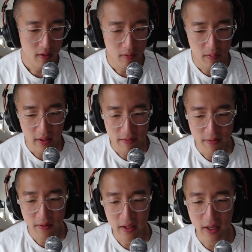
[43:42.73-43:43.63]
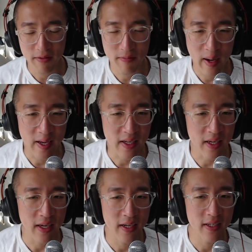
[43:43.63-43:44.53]
But I feel like if my
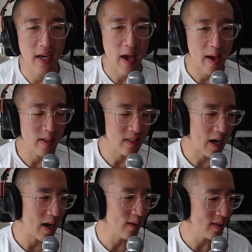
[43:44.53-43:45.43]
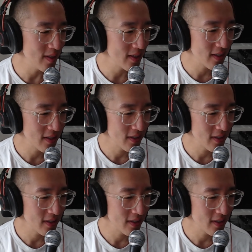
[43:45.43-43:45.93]
kid had talent,